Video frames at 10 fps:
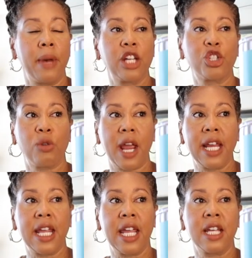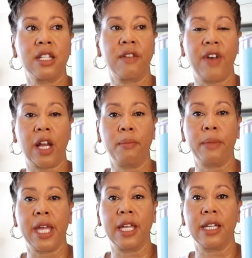A training,
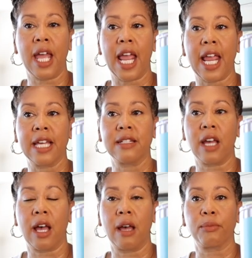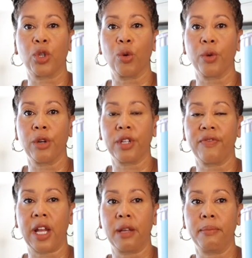development, and career
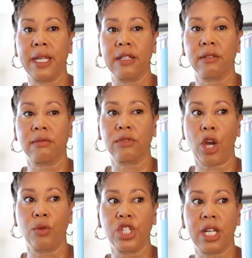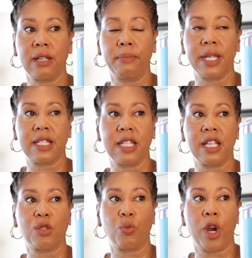development coaching
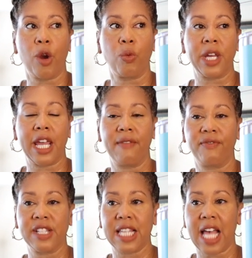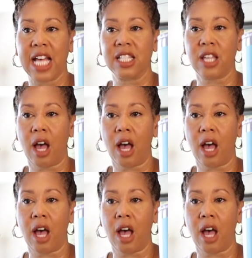business where we emphasize soft